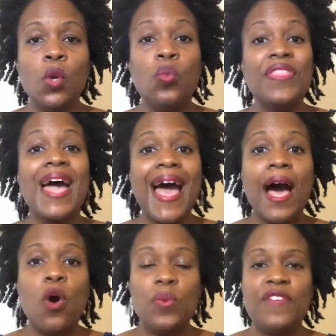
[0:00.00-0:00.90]
with
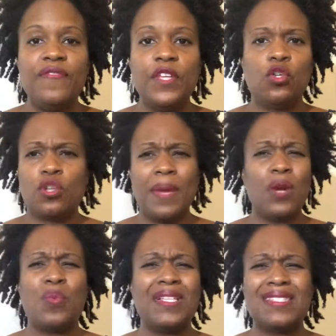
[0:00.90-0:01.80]
how we feel, no matter
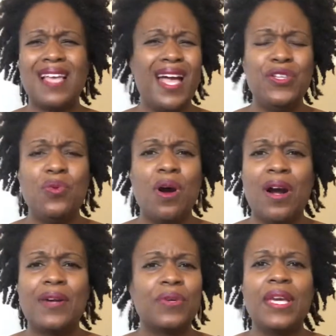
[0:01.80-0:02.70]
what sign you are.
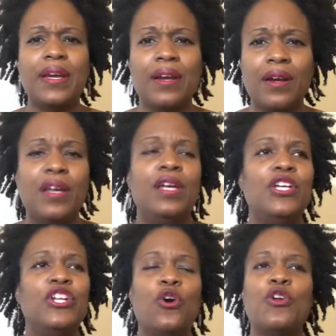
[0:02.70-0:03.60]
I don't care.
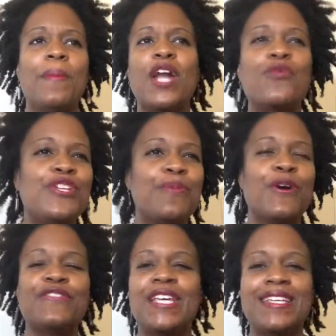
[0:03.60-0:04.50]
You know, no matter when your
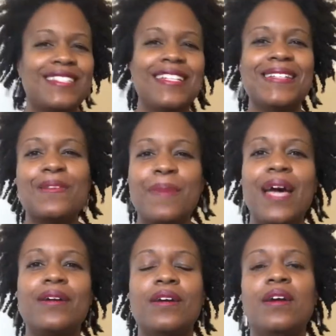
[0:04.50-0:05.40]
birthday is, it doesn't
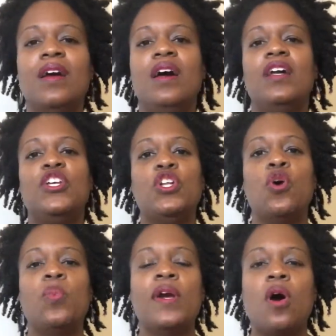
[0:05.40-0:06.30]
matter. You know,
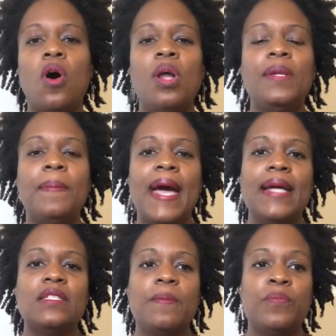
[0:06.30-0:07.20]
we are all
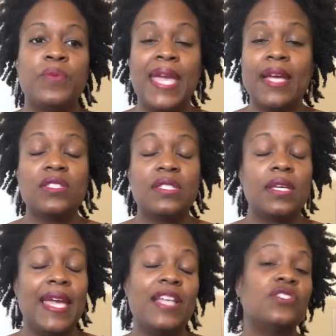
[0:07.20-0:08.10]
impacted.
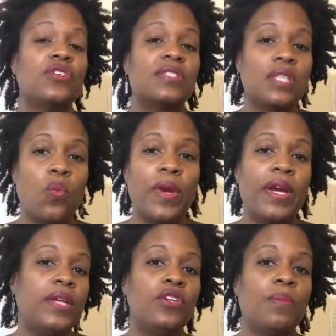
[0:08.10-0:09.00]
Cancer is somewhere
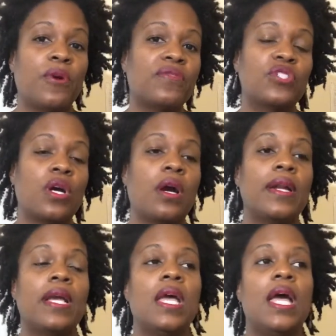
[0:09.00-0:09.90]
in your birth chart,